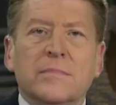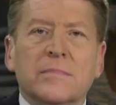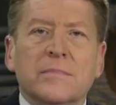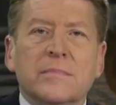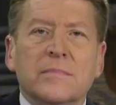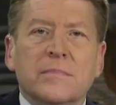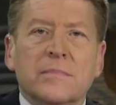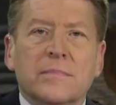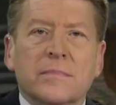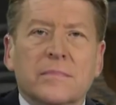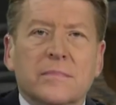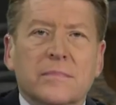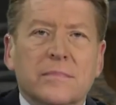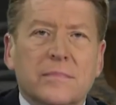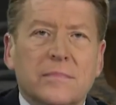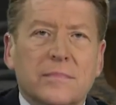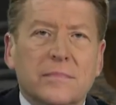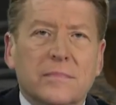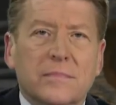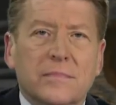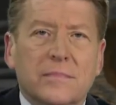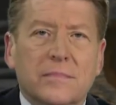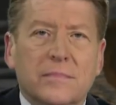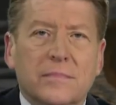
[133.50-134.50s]

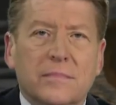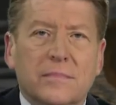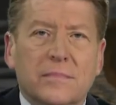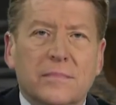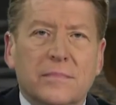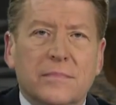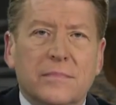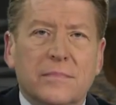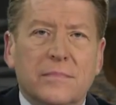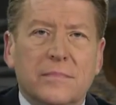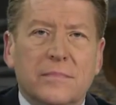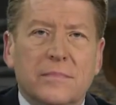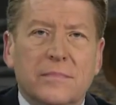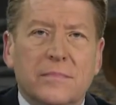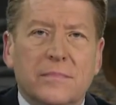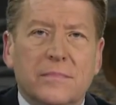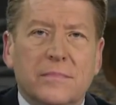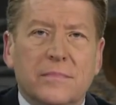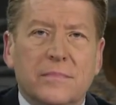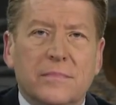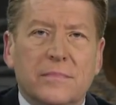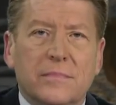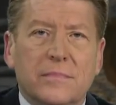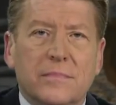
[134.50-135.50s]

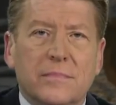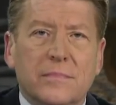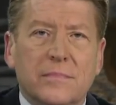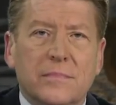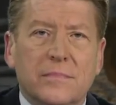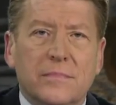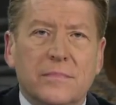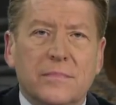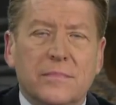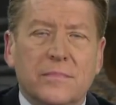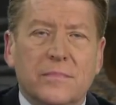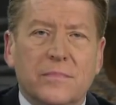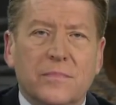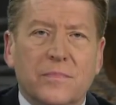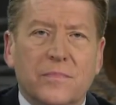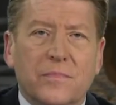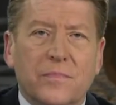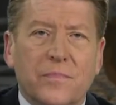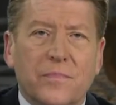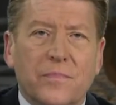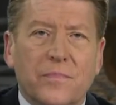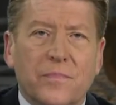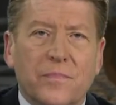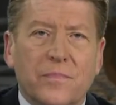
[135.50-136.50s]

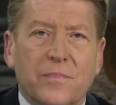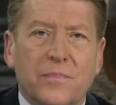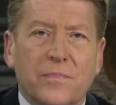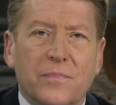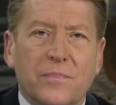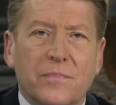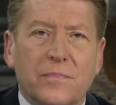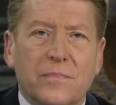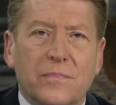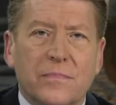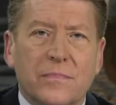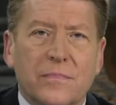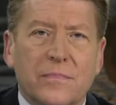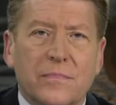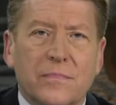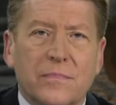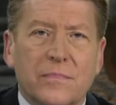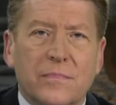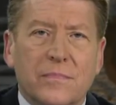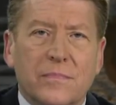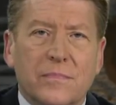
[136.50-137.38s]
(not speaking)